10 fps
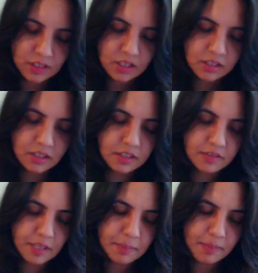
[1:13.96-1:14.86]
Dear
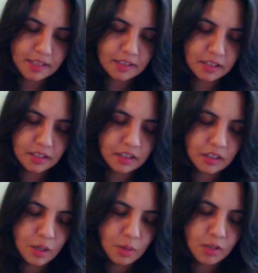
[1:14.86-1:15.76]
Divine Masculine,
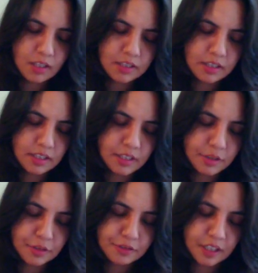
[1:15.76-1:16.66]
what is it that
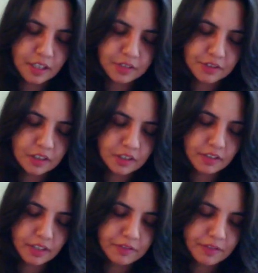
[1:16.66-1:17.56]
you're feeling for the
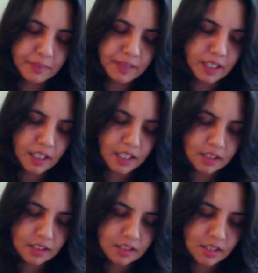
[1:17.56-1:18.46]
Divine Feminine
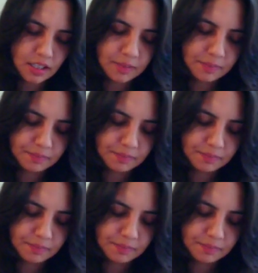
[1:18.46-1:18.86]
at this time?